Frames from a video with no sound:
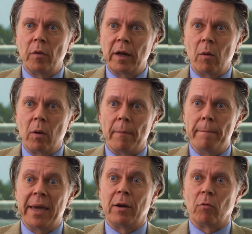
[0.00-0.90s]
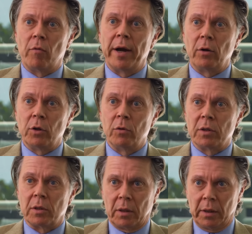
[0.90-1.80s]
They don't want to make rental
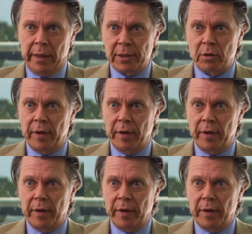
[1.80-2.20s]
units less